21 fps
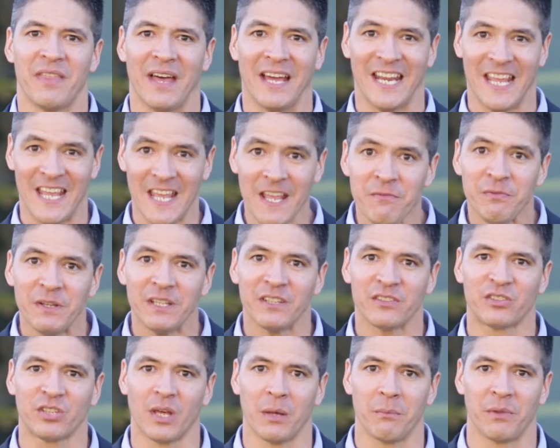that if
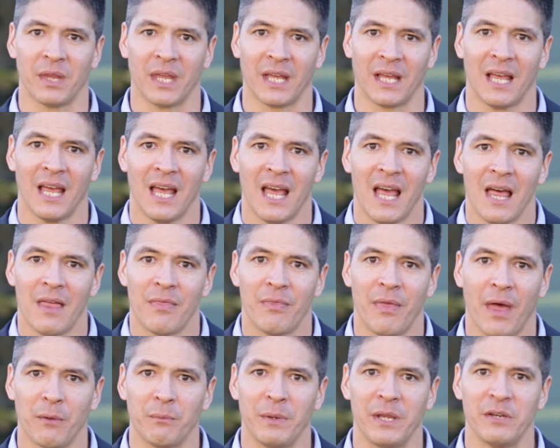it's something
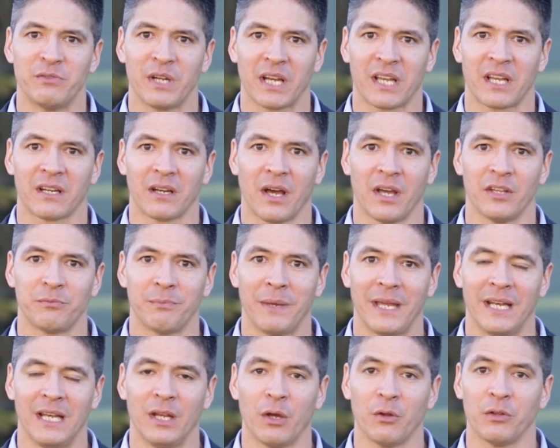that we recognize
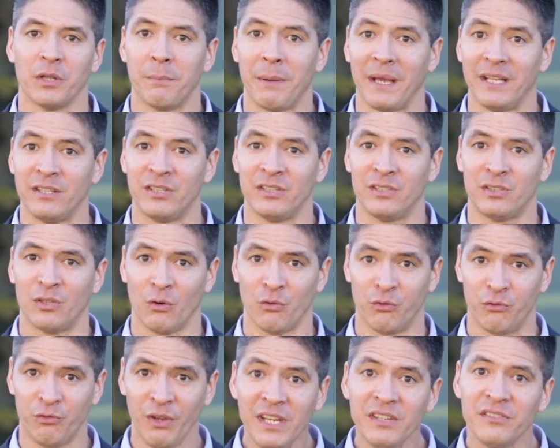mainly on the basis of
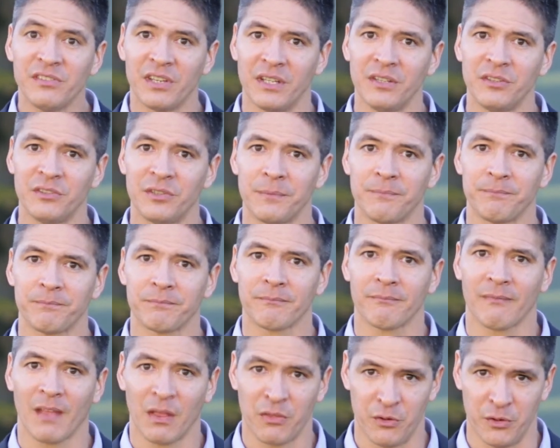features,
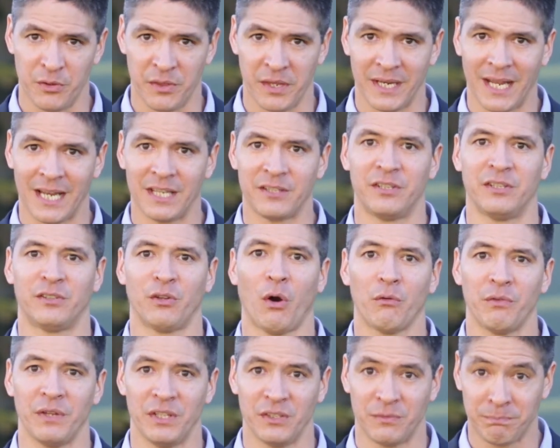through the analysis
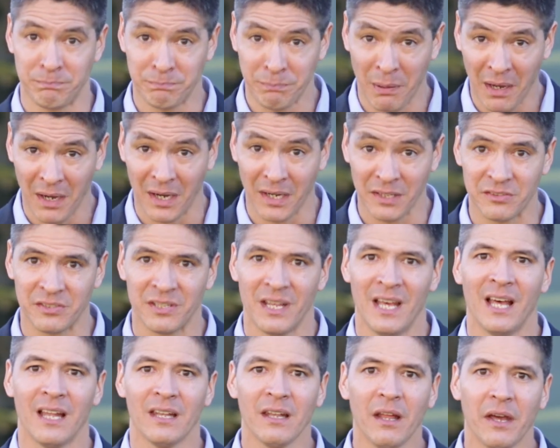of its parts,
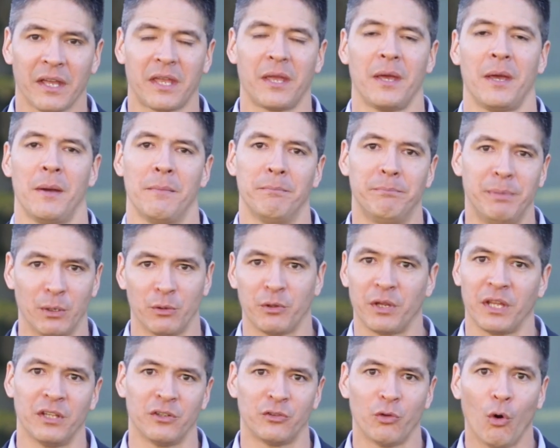like
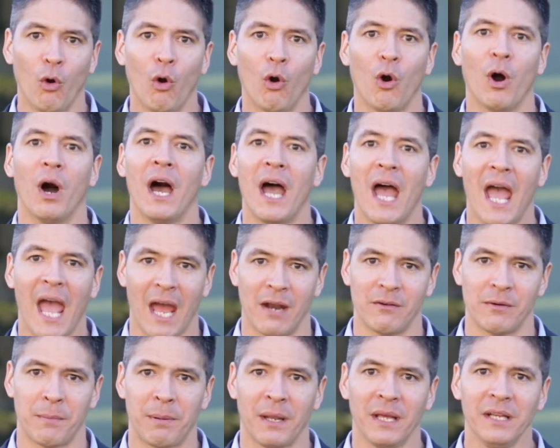buildings or
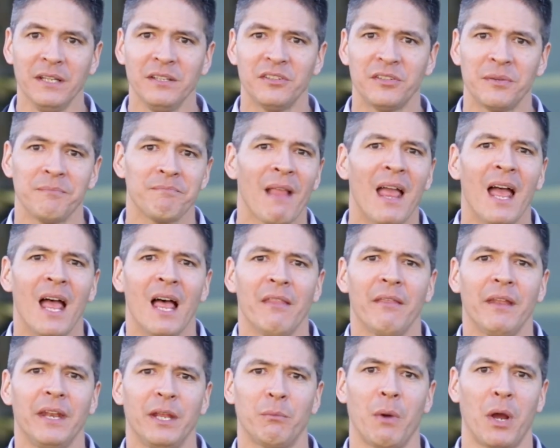aeroplanes,
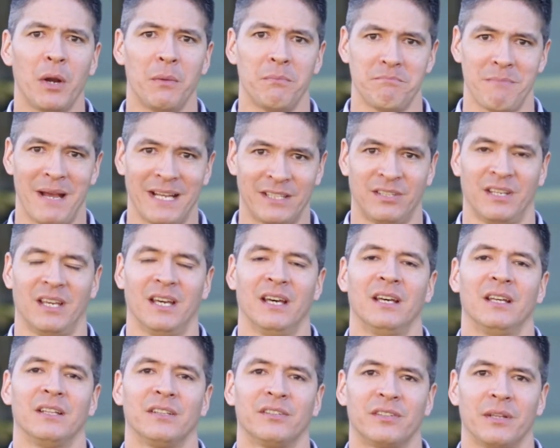then it won't matter
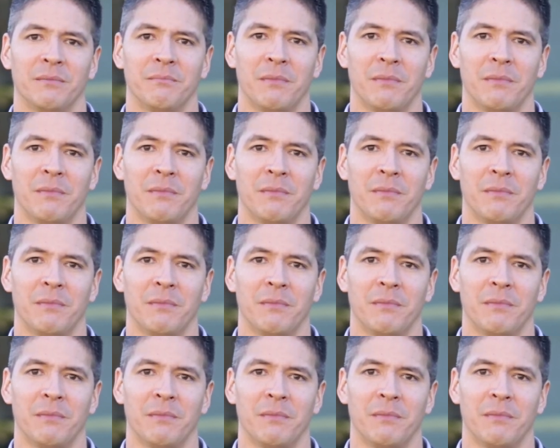so